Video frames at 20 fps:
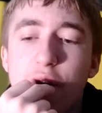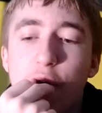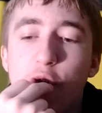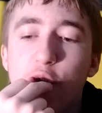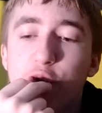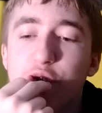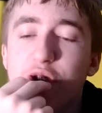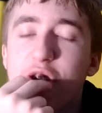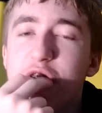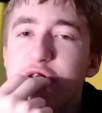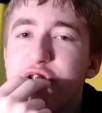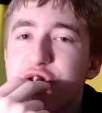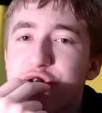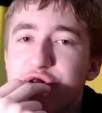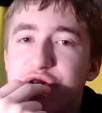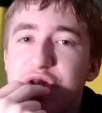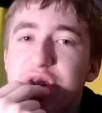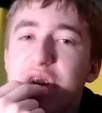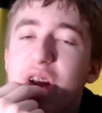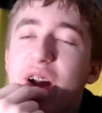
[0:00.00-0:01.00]
It was
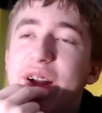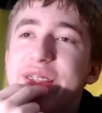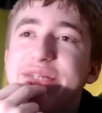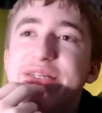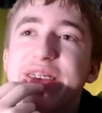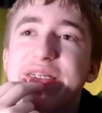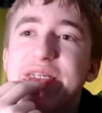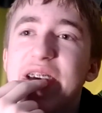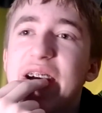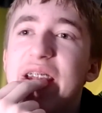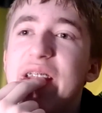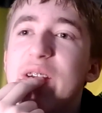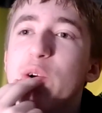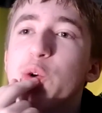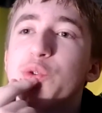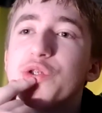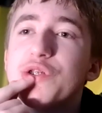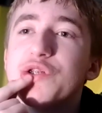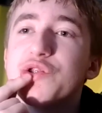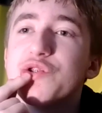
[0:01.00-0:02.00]
interesting. I'd say that. It
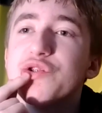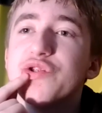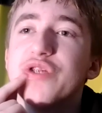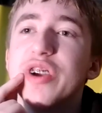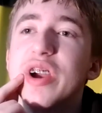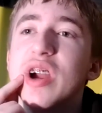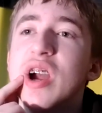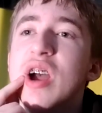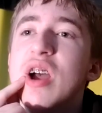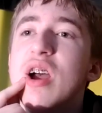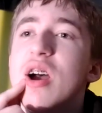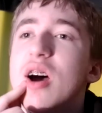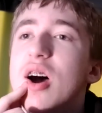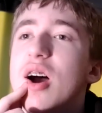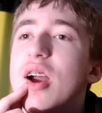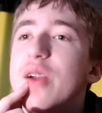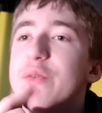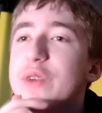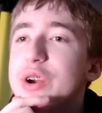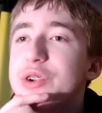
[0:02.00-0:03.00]
was interesting.
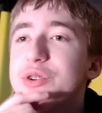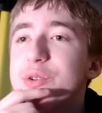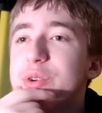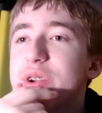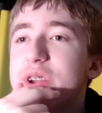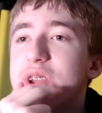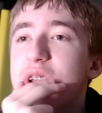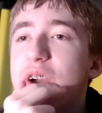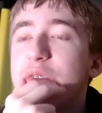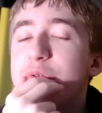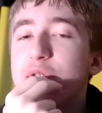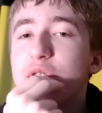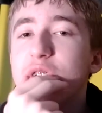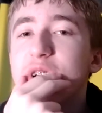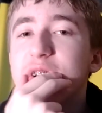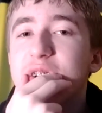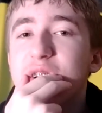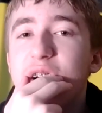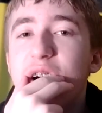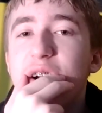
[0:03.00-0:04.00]
If I do it again, I feel
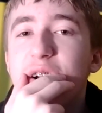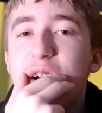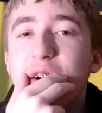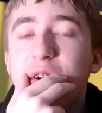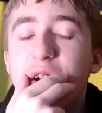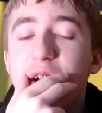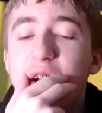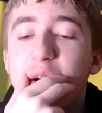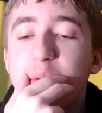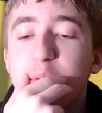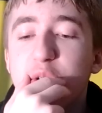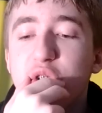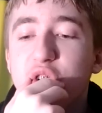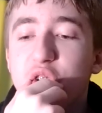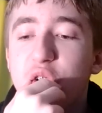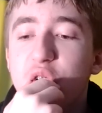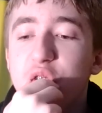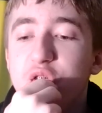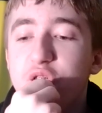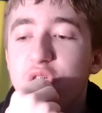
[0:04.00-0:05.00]
like, I, okay, I'm going to
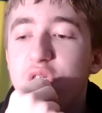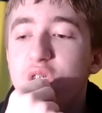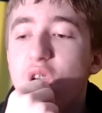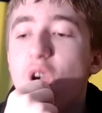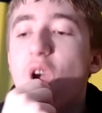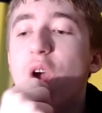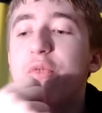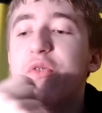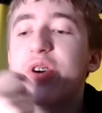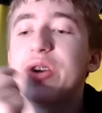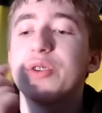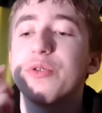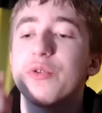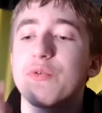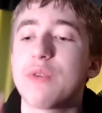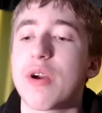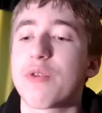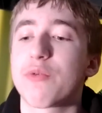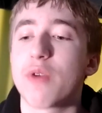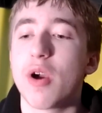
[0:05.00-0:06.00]
go and say, if I do the
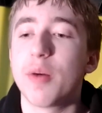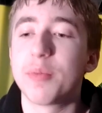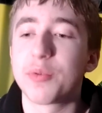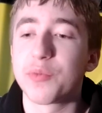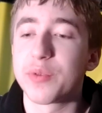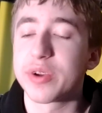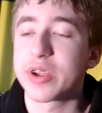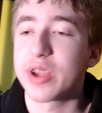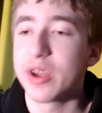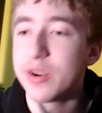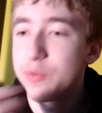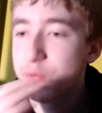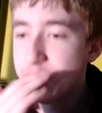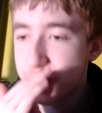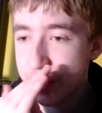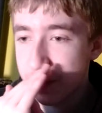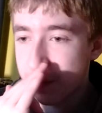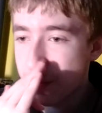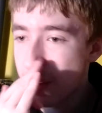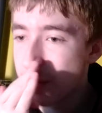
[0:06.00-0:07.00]
round robin one again,
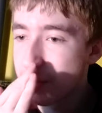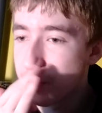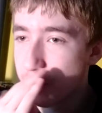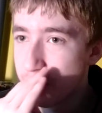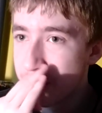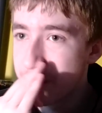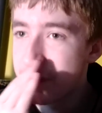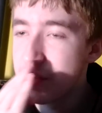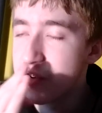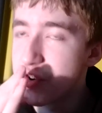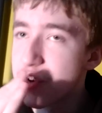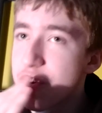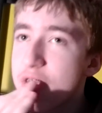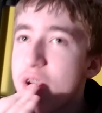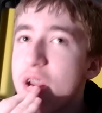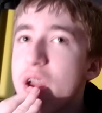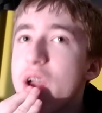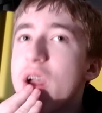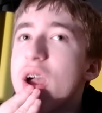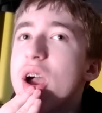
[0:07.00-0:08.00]
which I probably will in the future,
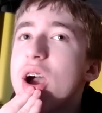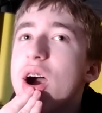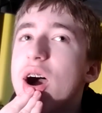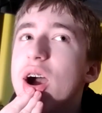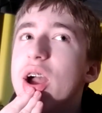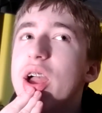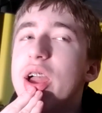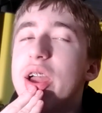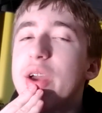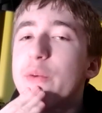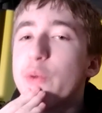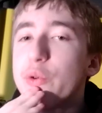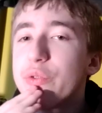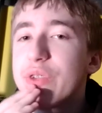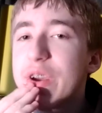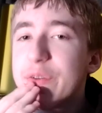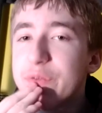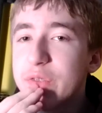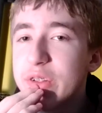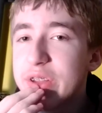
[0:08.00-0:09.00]
it will
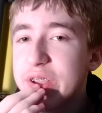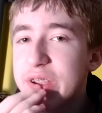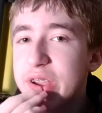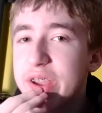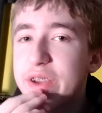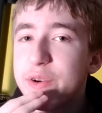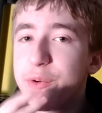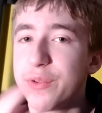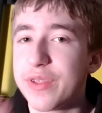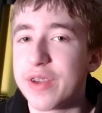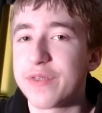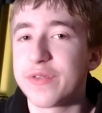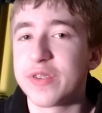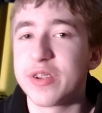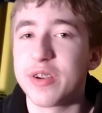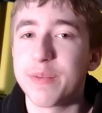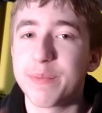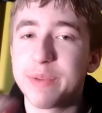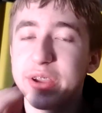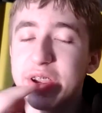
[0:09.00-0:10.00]
definitely, it will
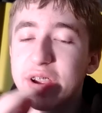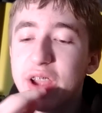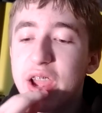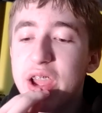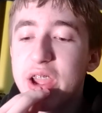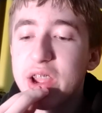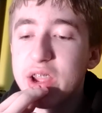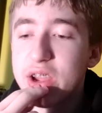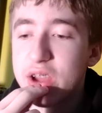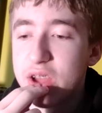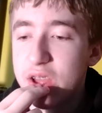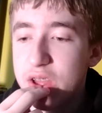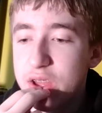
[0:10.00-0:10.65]
definitely end up being a,